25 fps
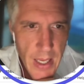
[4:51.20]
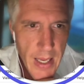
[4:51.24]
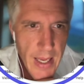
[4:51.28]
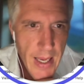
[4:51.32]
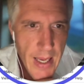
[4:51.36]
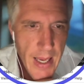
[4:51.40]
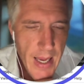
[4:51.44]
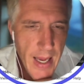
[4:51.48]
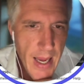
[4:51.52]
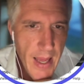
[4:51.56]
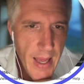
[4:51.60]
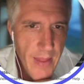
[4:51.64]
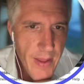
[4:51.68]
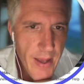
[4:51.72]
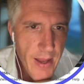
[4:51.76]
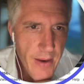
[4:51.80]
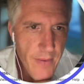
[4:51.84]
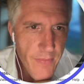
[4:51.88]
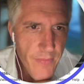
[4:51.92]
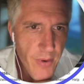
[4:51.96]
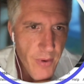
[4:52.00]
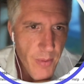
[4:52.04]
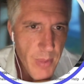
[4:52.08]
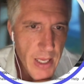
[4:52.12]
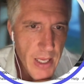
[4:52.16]
And then
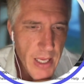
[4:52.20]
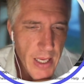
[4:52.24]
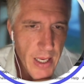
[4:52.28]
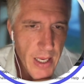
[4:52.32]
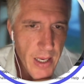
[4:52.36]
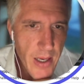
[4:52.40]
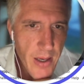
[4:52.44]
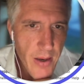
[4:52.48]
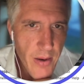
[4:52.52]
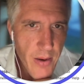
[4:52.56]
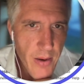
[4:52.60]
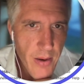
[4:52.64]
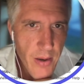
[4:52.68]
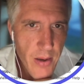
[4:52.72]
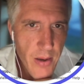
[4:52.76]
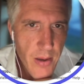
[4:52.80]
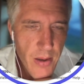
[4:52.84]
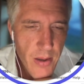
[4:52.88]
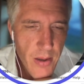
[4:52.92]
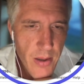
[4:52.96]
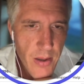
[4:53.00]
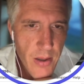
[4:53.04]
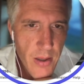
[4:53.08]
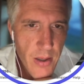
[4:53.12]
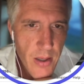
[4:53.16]
from here,
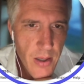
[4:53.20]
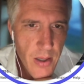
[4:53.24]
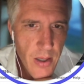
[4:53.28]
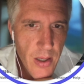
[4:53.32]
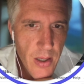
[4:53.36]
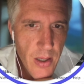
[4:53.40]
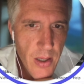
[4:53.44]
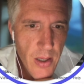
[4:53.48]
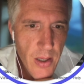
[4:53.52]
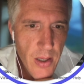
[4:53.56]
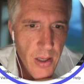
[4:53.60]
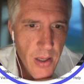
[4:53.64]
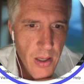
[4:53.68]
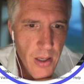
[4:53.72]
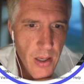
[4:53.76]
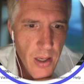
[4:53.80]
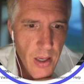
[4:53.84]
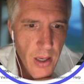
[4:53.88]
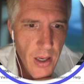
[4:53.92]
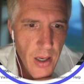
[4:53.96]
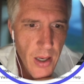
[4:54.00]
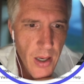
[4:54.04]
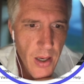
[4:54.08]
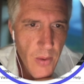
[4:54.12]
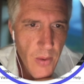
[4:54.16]

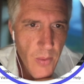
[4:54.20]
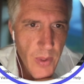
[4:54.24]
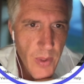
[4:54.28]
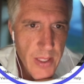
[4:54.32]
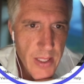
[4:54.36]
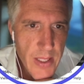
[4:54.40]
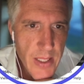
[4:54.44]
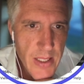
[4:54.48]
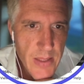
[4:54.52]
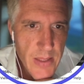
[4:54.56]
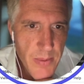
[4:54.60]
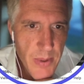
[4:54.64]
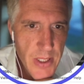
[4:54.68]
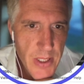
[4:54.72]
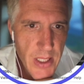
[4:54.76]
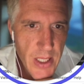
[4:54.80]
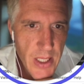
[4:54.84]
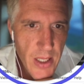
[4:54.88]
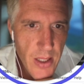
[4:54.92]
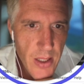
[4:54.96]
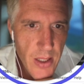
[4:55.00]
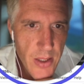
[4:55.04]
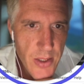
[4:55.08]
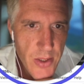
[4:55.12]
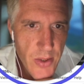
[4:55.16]
with this
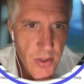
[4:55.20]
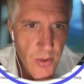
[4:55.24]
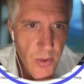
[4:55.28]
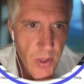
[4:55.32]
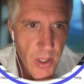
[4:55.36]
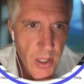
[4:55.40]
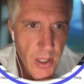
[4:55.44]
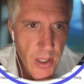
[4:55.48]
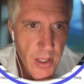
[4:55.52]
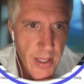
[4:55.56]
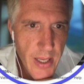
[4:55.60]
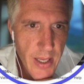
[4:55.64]
particular student,